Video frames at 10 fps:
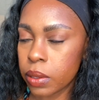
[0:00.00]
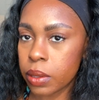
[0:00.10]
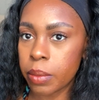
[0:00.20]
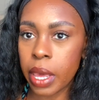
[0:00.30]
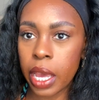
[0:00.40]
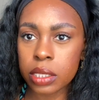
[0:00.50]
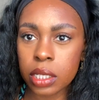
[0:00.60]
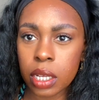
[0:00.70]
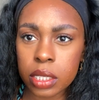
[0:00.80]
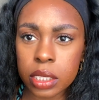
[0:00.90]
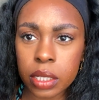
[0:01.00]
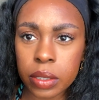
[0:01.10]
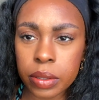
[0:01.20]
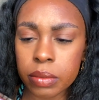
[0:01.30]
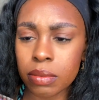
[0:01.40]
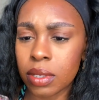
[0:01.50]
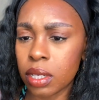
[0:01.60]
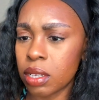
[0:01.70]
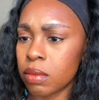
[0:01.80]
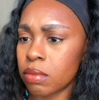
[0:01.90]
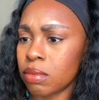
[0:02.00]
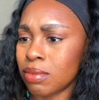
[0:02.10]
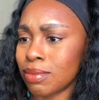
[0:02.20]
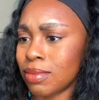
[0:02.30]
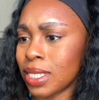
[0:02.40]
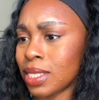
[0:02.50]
MAC Teyana Taylor. This